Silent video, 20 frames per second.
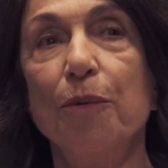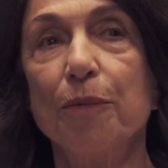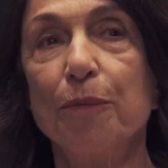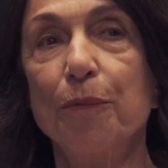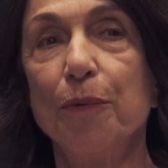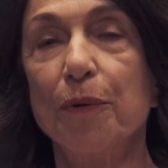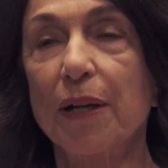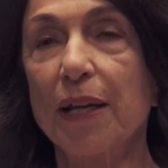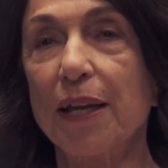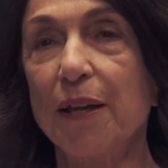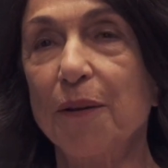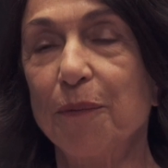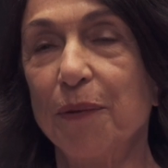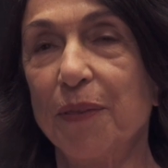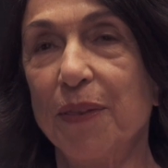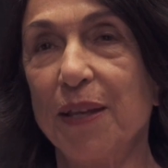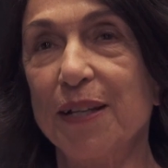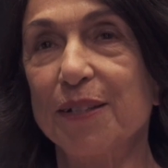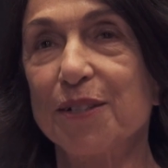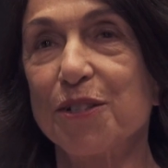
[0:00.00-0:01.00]
working
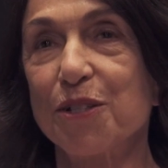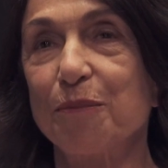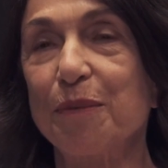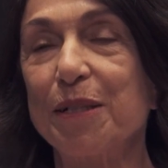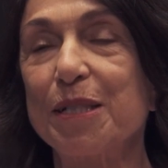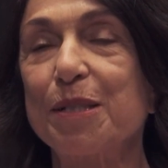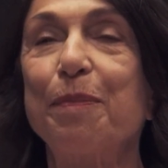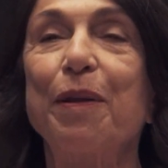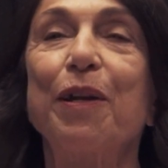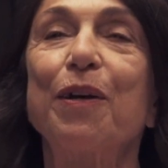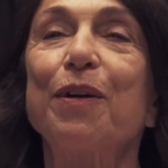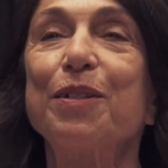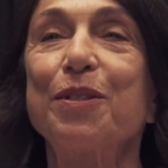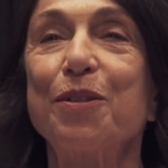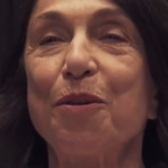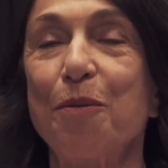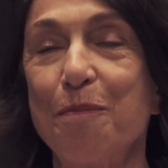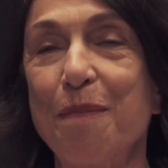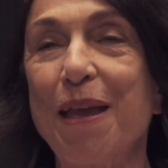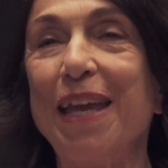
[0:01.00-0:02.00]
with the instruments, but
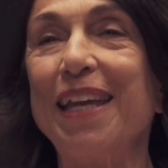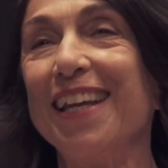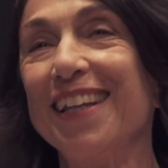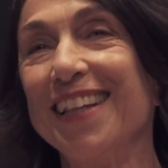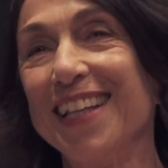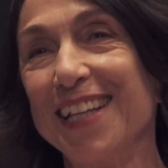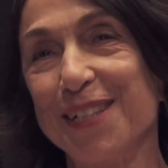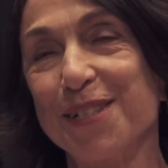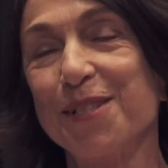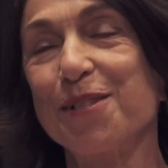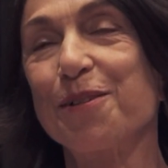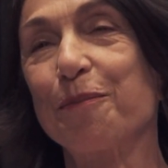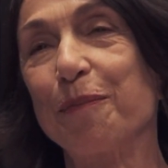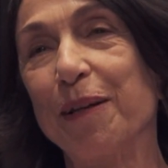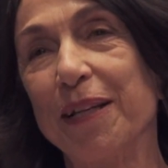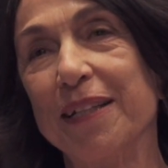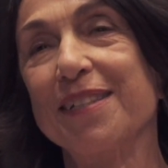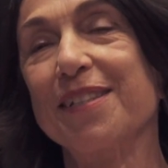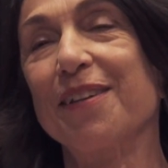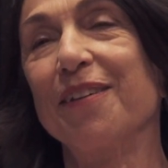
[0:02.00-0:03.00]
also making the
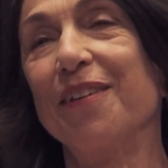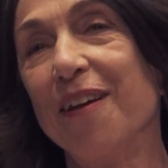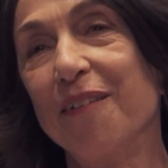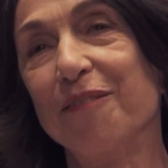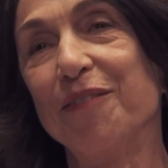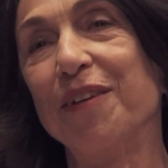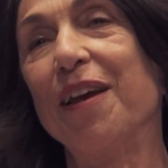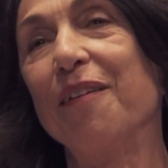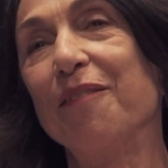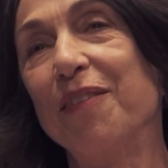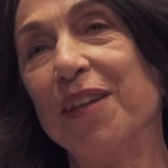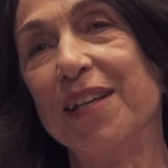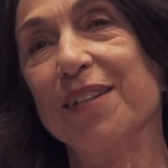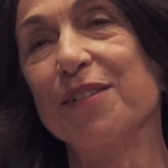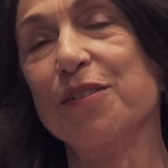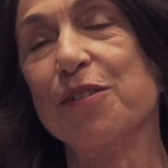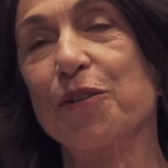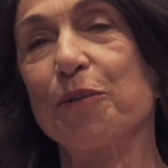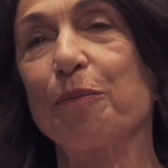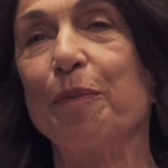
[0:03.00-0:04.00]
instrument. So you have to have the
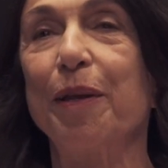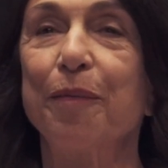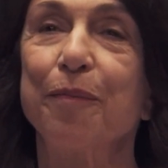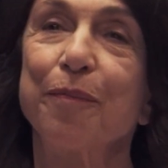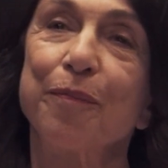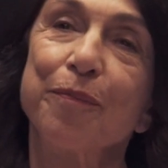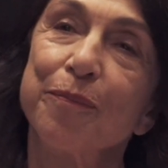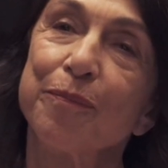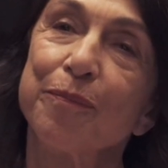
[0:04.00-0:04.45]
instrument.